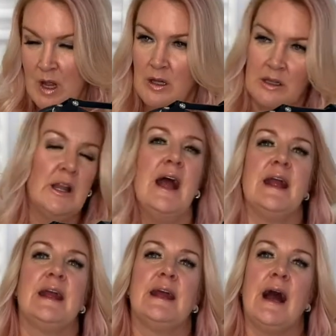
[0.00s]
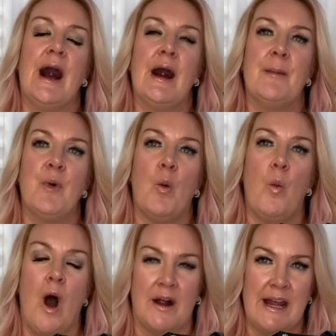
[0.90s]
like
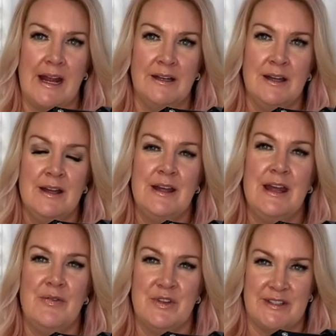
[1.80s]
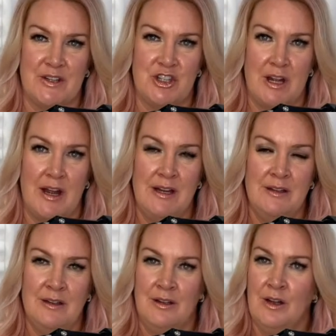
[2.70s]
walking in the sunshine,
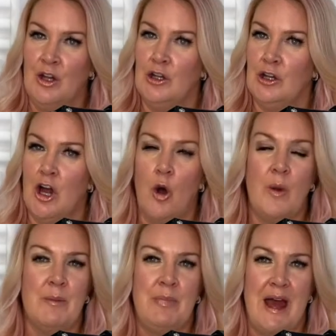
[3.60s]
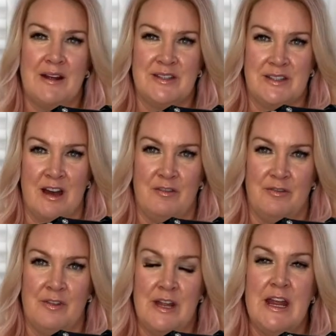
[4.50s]
low impact stuff
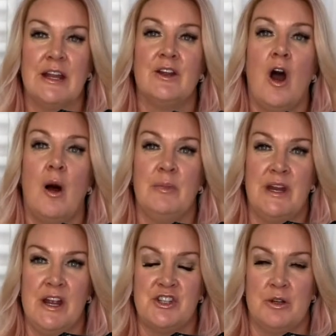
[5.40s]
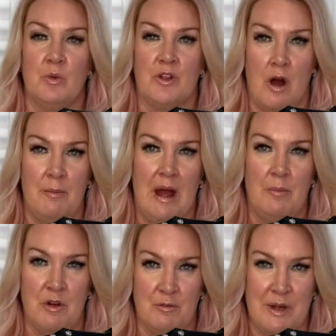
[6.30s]
in combination with compound
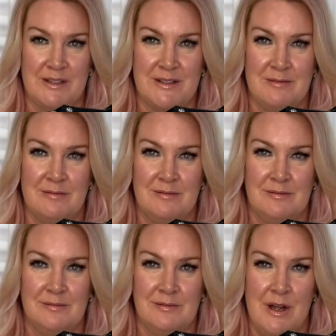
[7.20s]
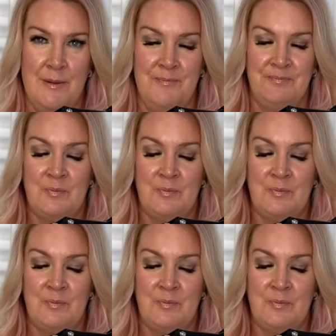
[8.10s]
movements. Okay.